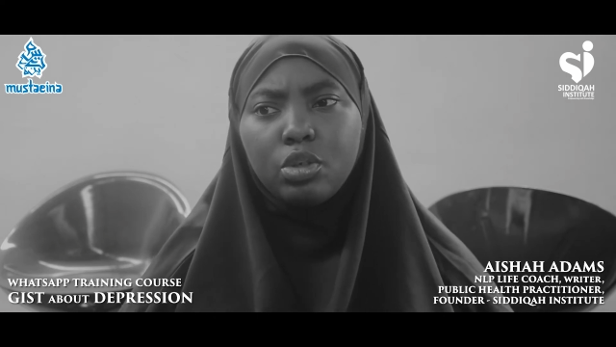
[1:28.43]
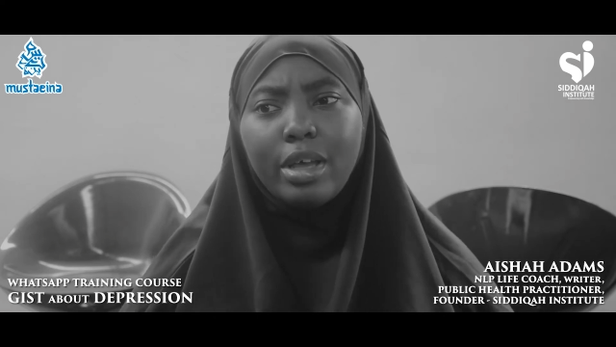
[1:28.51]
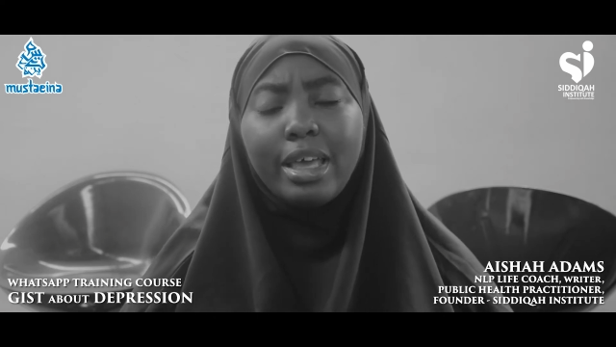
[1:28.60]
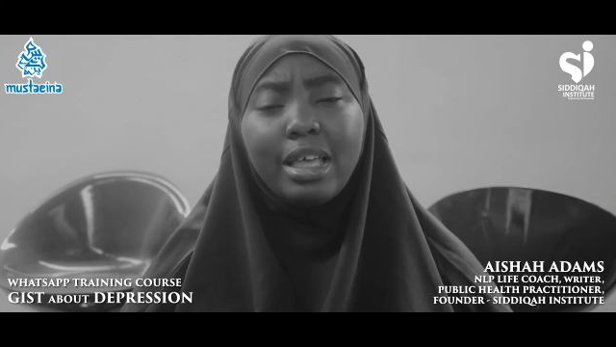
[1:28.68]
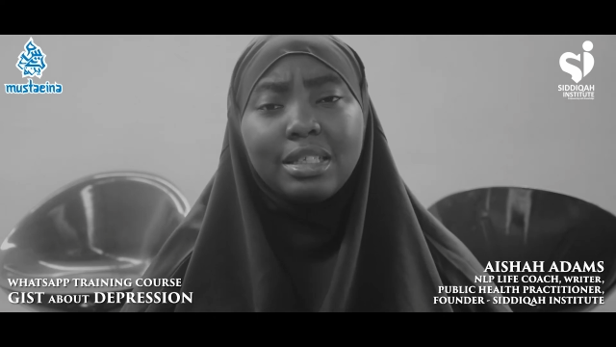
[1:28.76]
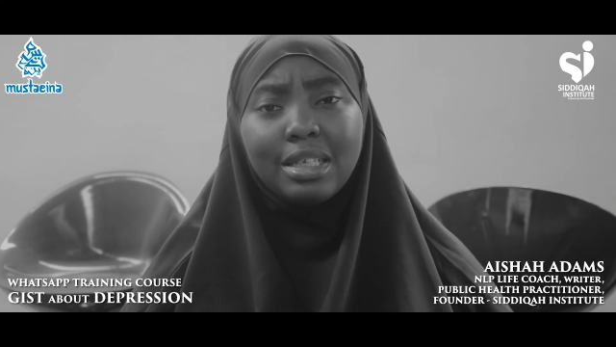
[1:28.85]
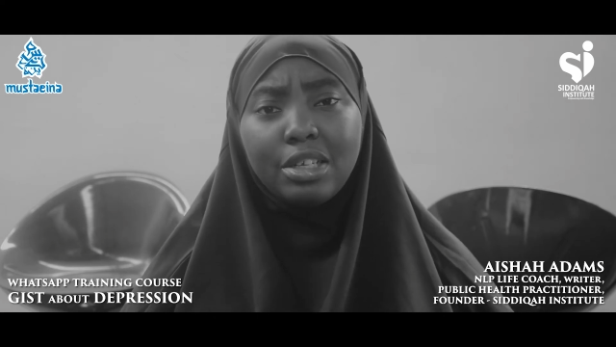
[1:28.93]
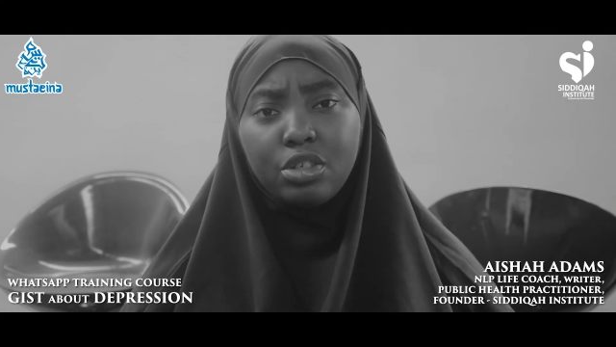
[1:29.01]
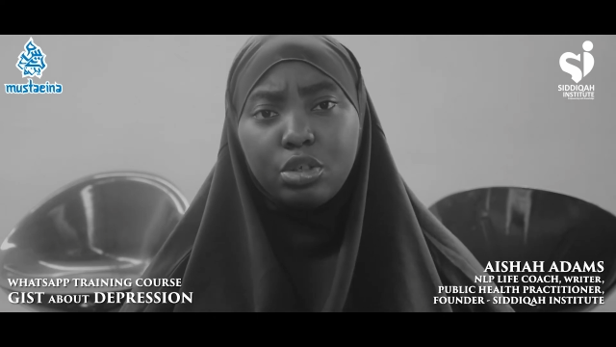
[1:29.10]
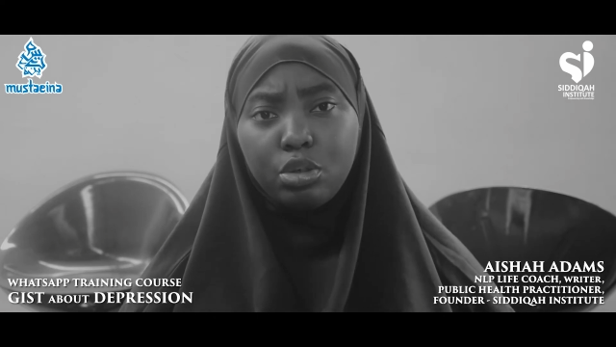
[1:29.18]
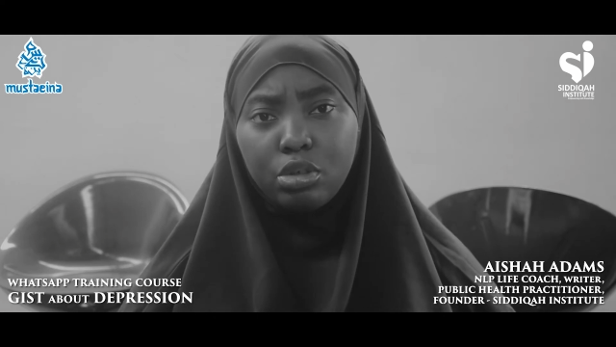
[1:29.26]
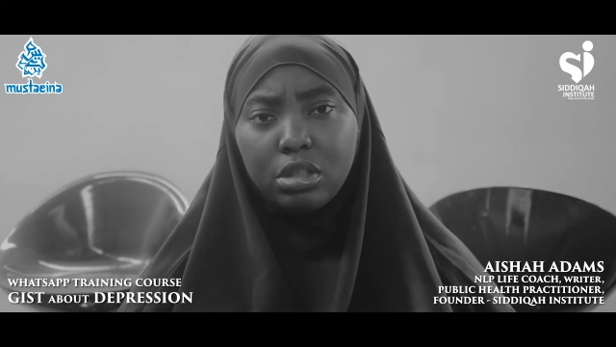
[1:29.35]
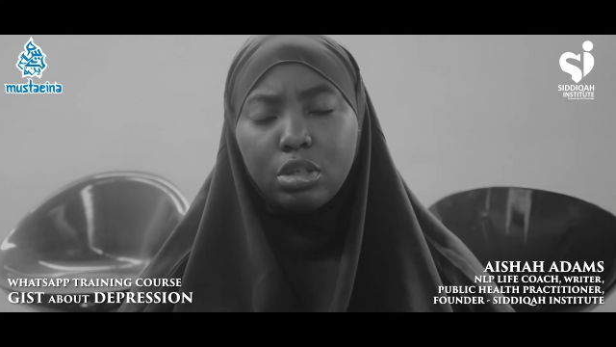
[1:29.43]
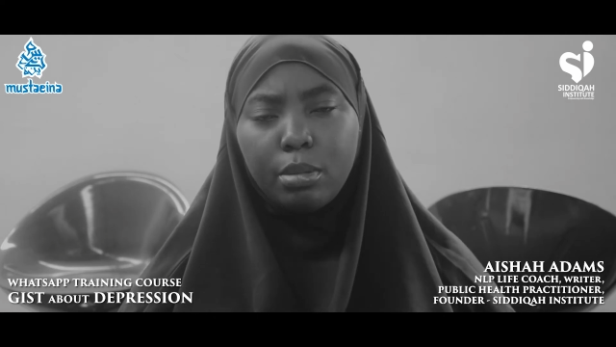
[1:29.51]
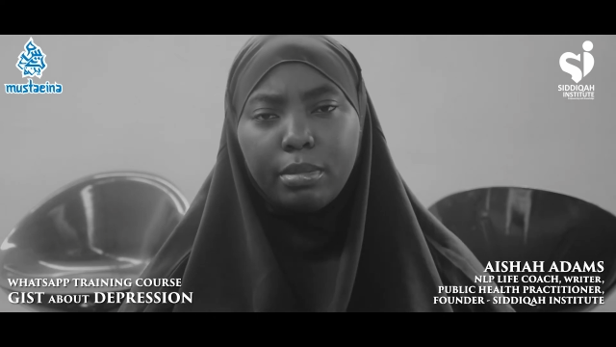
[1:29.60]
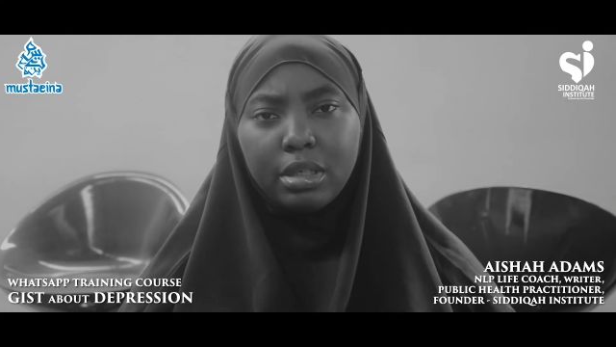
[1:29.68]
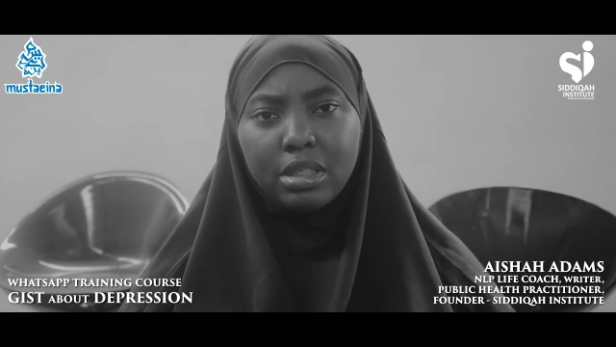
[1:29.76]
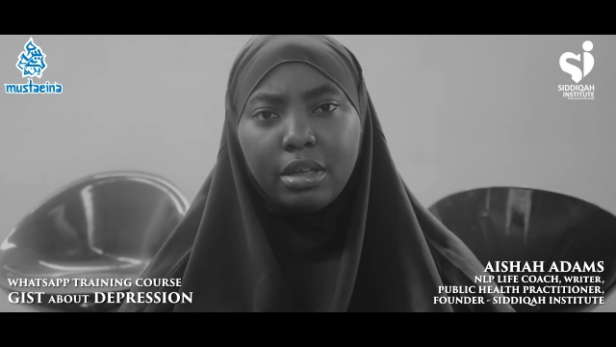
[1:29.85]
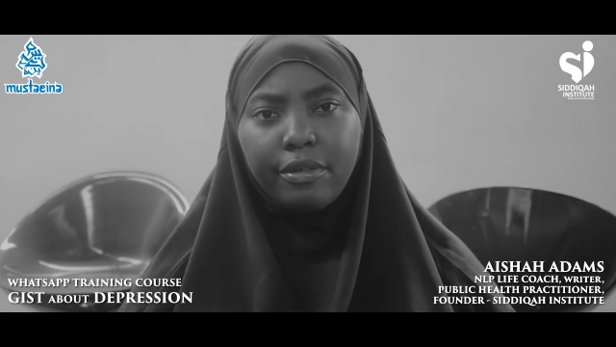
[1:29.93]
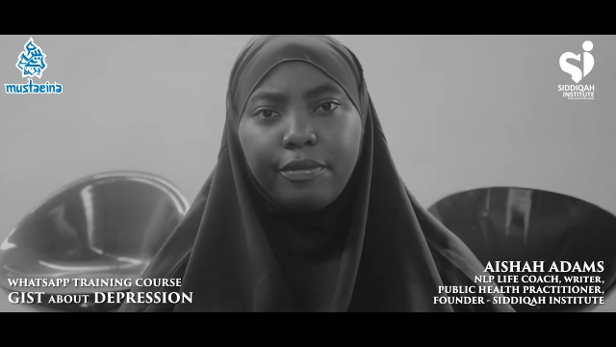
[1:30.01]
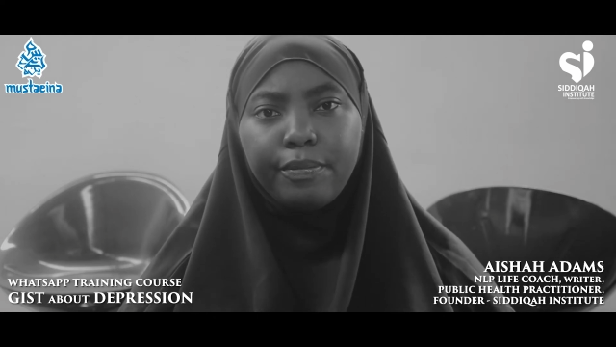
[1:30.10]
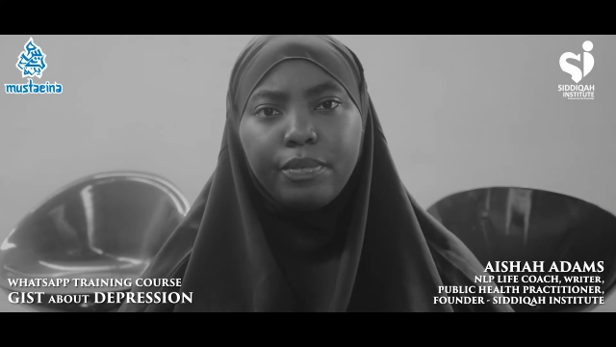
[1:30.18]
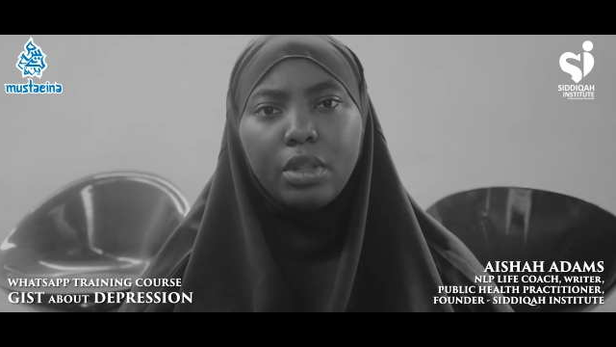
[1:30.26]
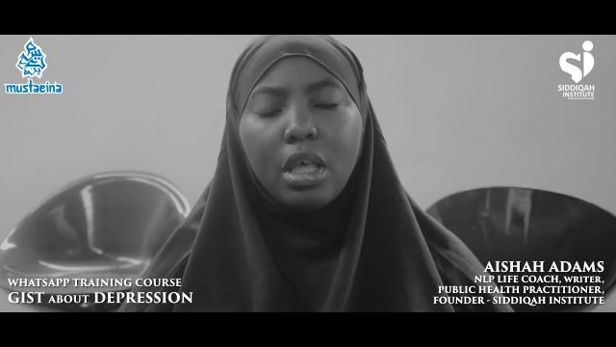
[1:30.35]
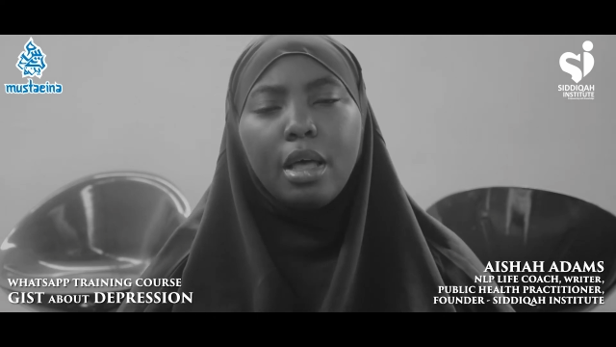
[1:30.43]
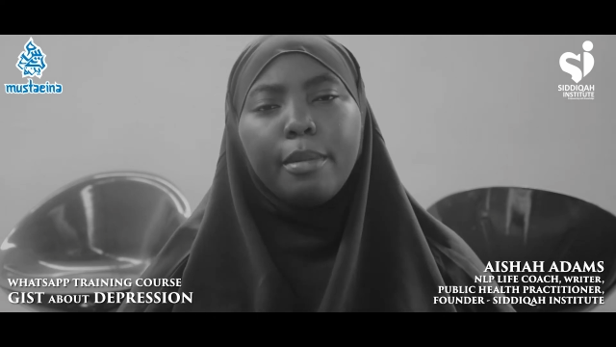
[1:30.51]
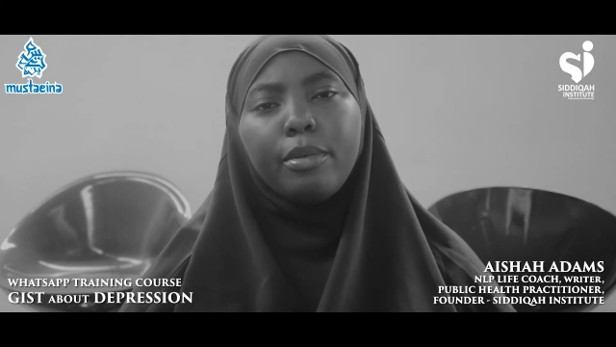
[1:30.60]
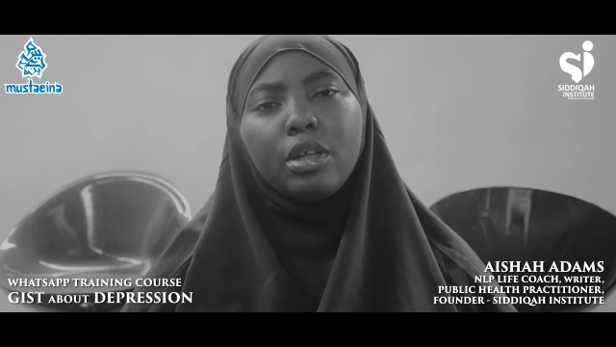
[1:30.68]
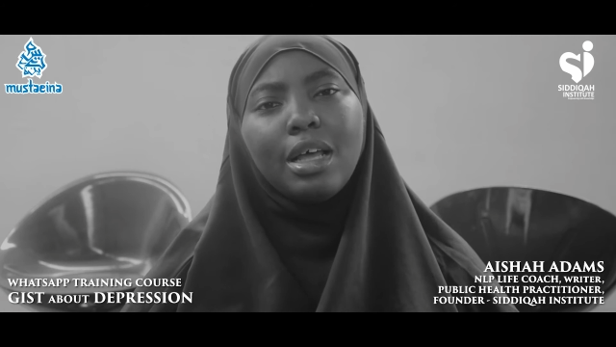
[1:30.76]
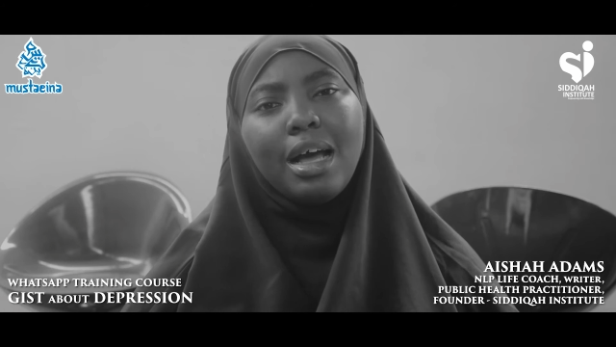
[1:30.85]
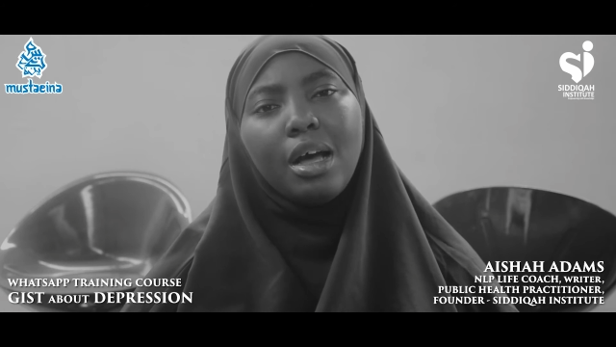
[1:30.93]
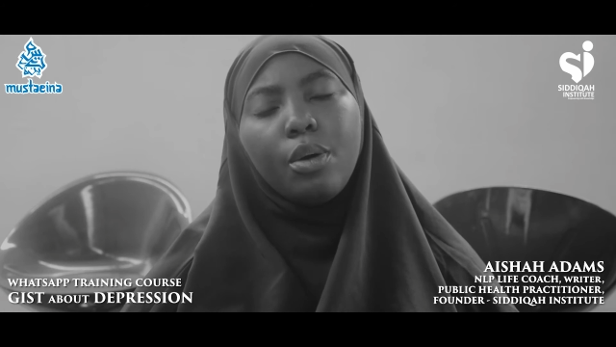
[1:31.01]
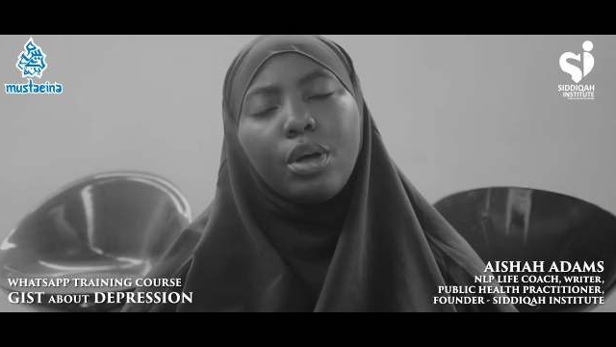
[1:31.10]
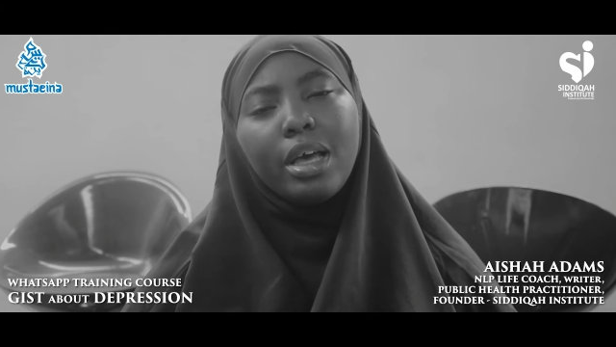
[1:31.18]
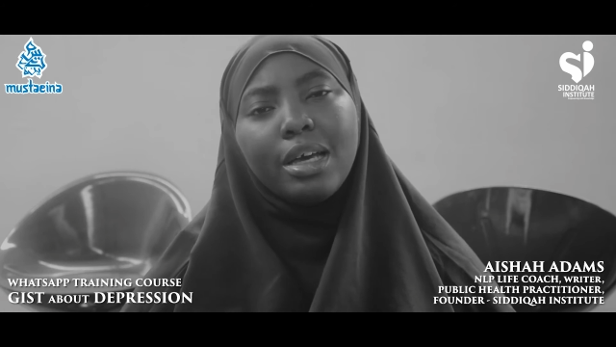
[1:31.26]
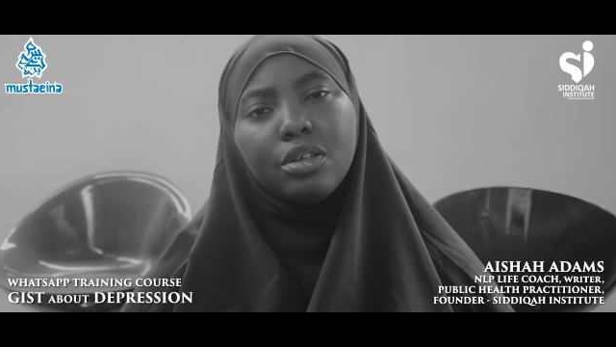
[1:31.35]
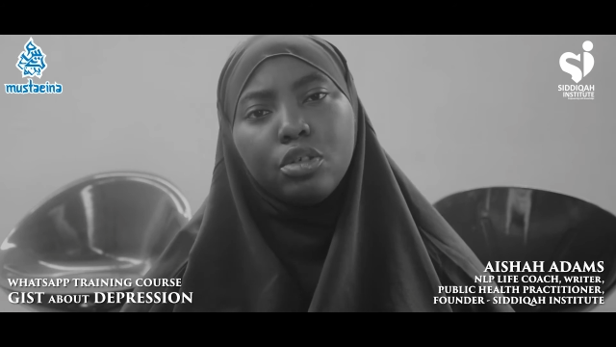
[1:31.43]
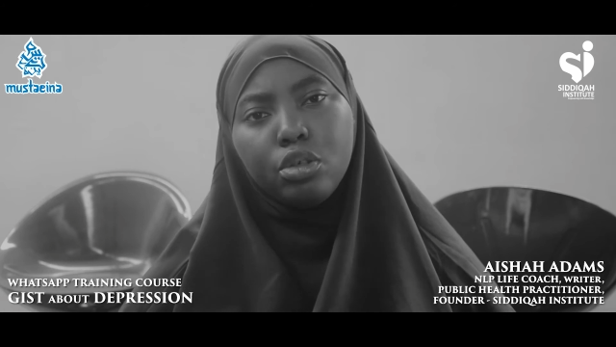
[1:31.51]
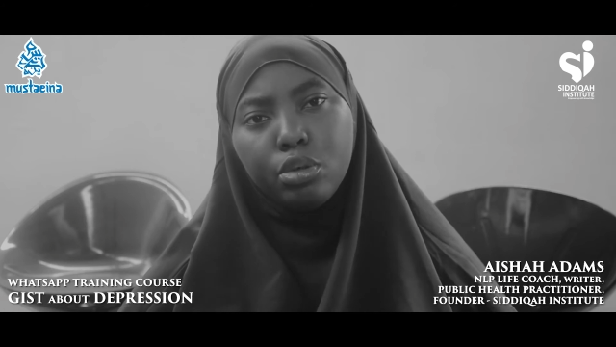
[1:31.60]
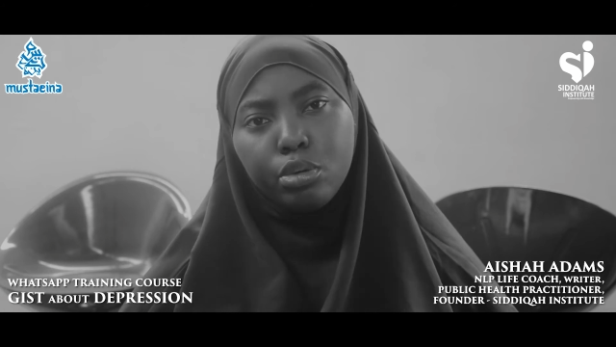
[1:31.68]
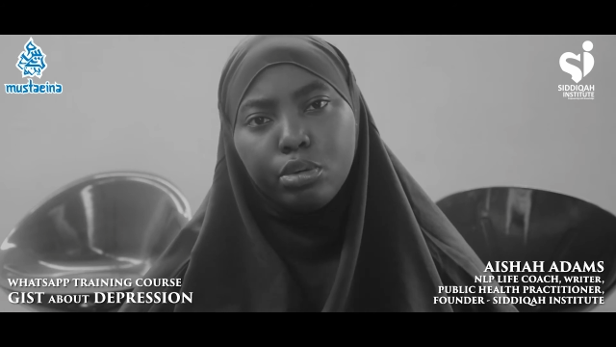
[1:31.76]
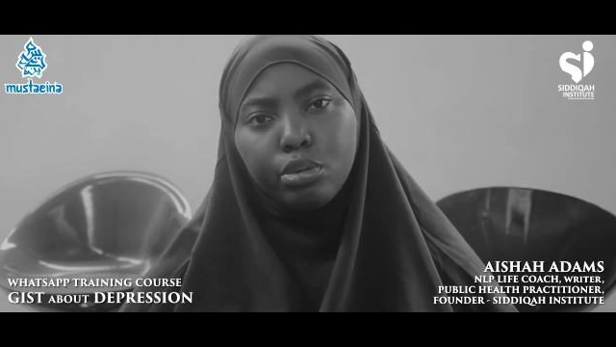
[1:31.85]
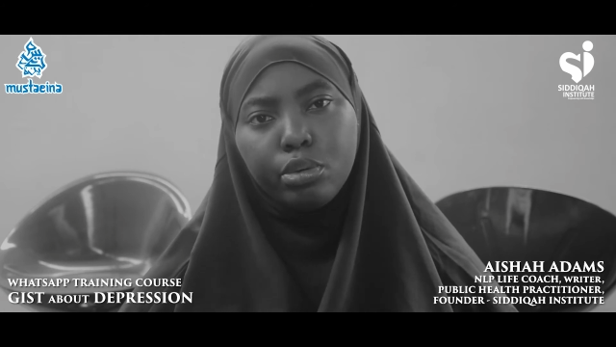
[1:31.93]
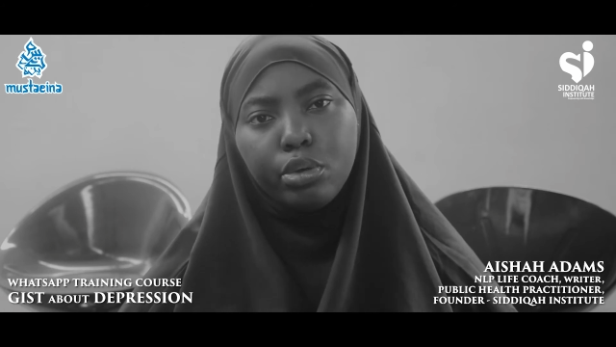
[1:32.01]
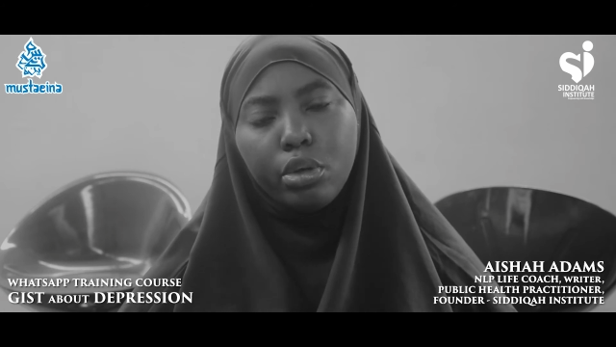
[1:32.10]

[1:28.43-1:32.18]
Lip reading: So I guess I just used it on myself. But how can you,